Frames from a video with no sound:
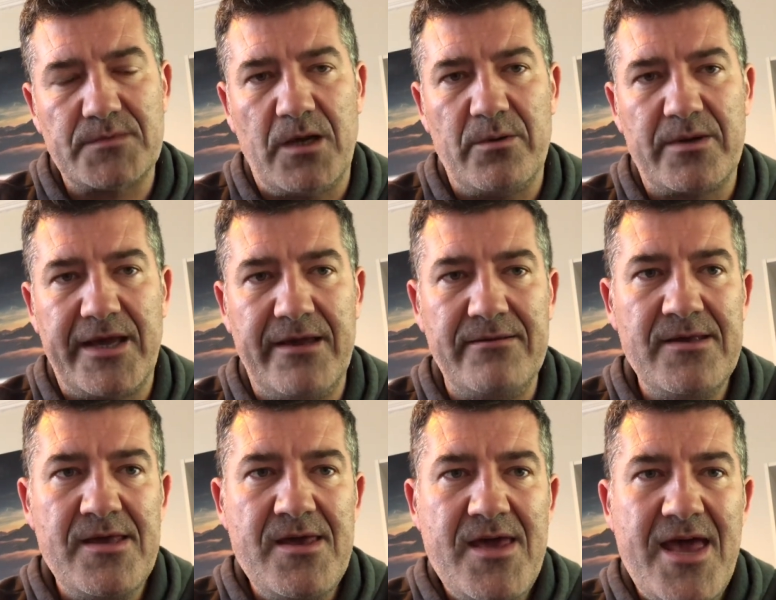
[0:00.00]
okay?
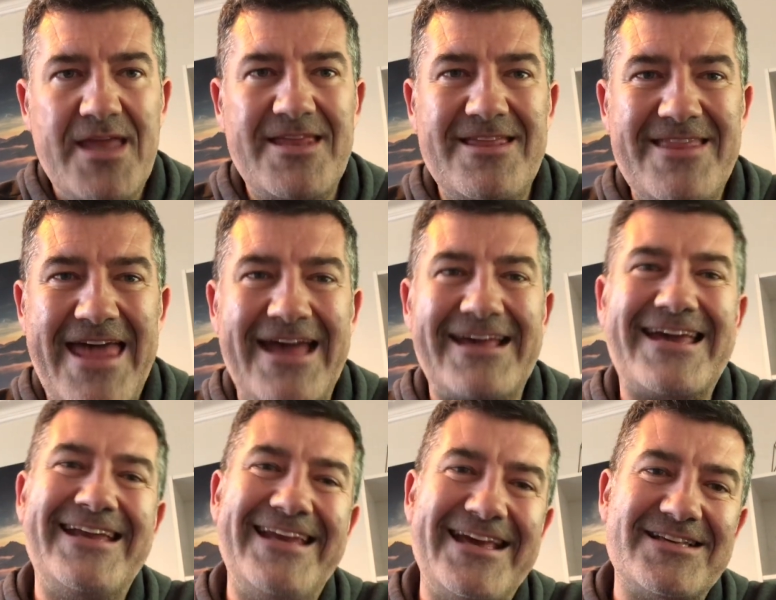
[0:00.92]
And then that
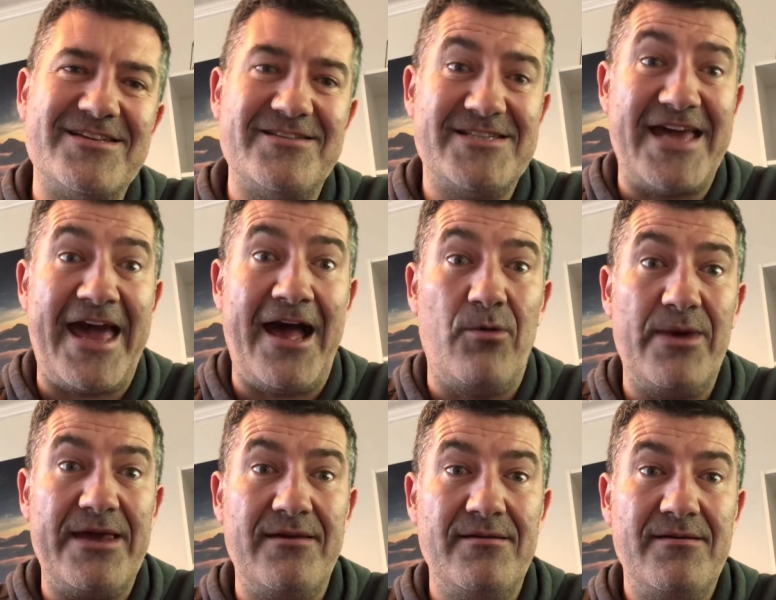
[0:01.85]
connects into how
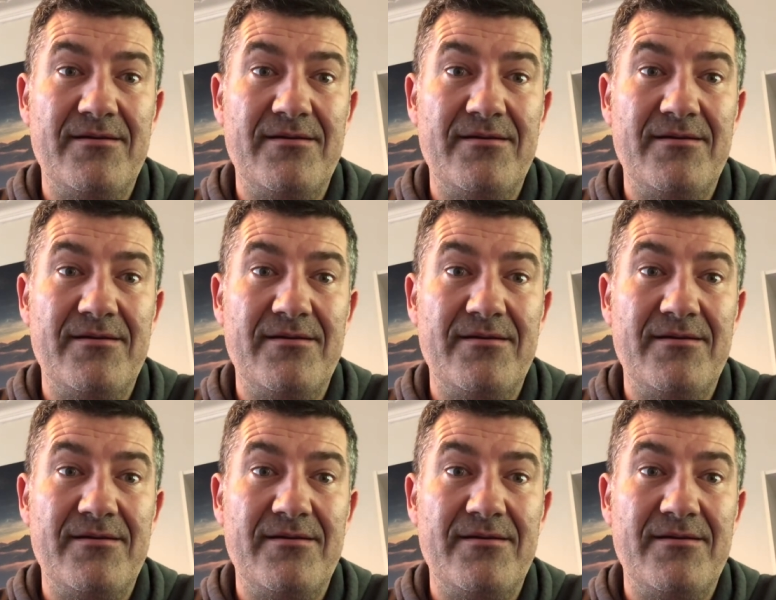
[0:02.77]
we